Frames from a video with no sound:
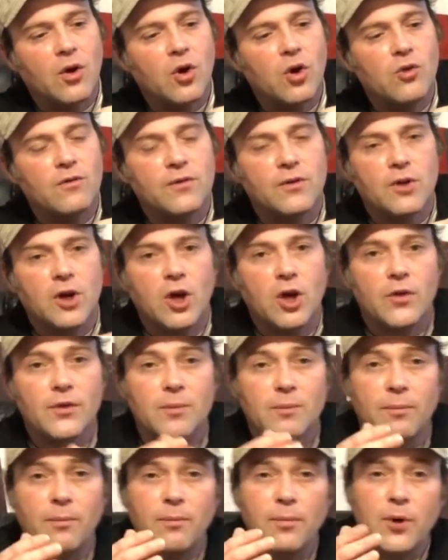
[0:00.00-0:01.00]
overall
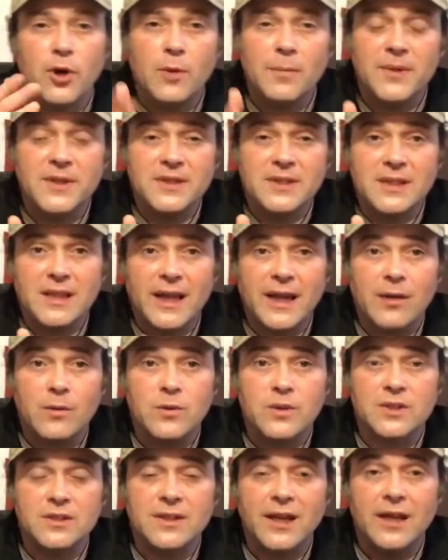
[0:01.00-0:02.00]
the purpose of
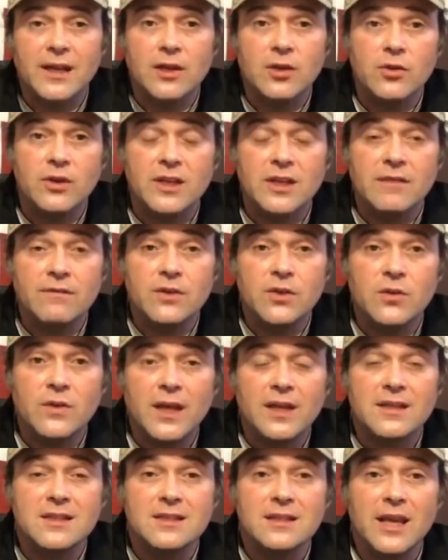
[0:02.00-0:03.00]
that was that it'll give you
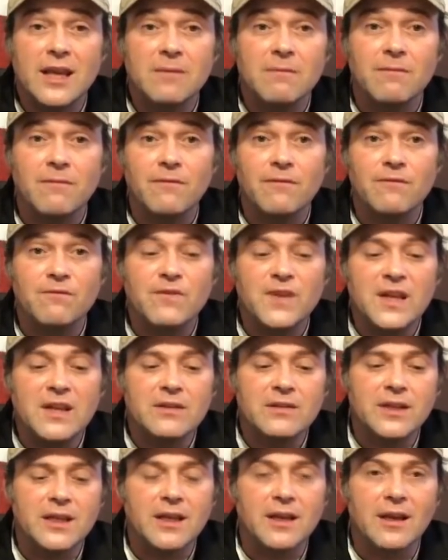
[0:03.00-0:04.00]
that same
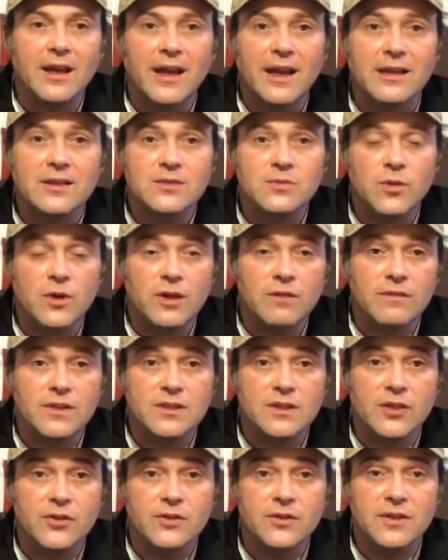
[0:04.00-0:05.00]
feeling as one of
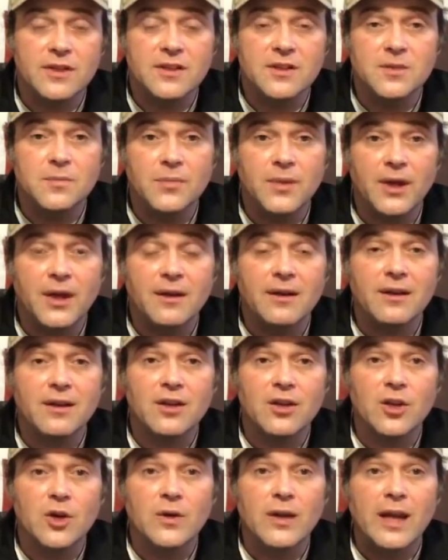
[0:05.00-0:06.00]
these other discs, but
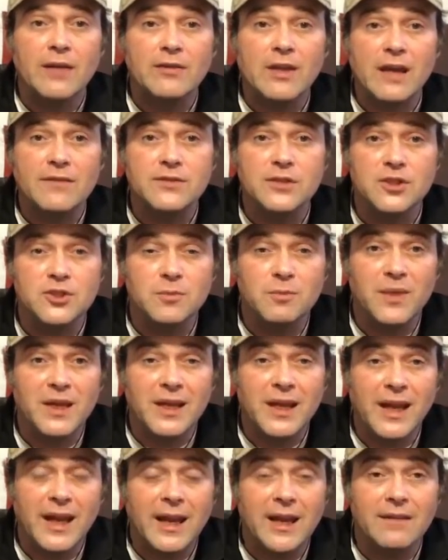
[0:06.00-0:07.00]
you don't have to have such a
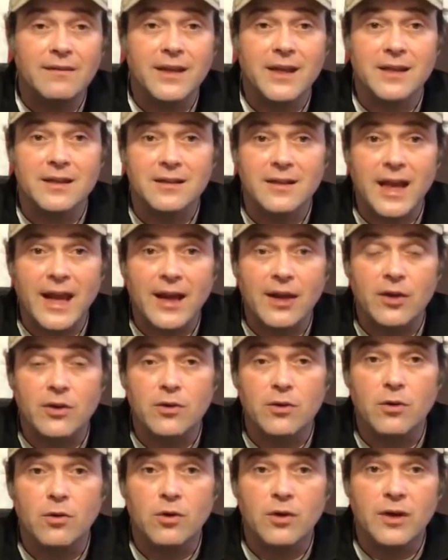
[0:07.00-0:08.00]
big hand like a
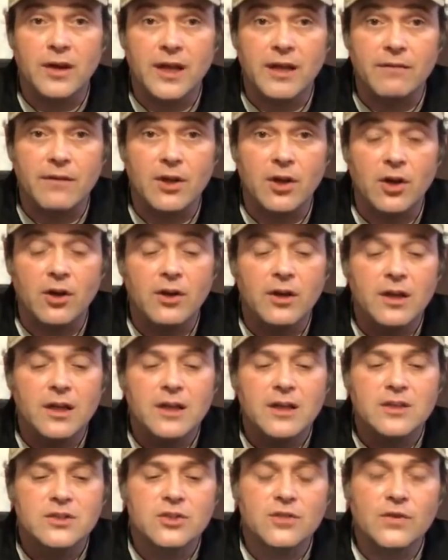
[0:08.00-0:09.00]
Dagger or an AVR.
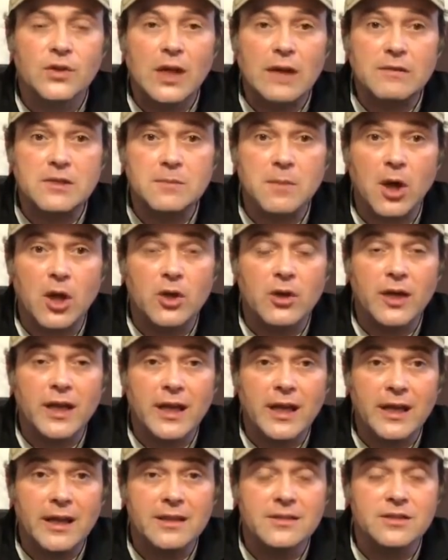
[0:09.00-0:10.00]
So if you have smaller
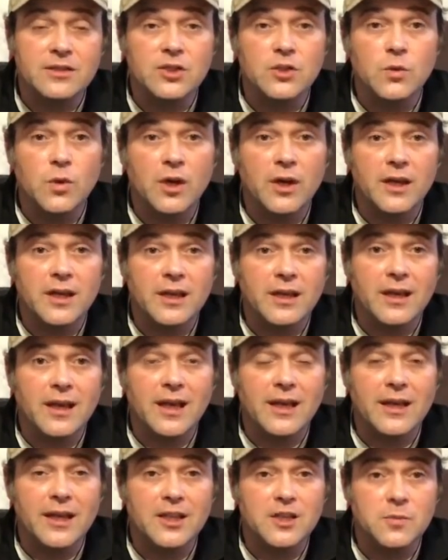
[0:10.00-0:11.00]
hands and you want to
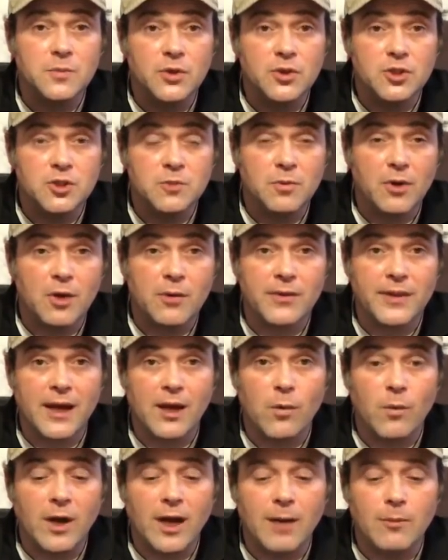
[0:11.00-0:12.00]
get a nice push putt
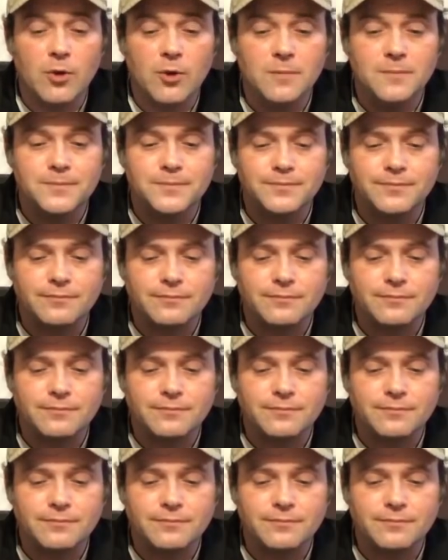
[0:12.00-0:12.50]
without wobble,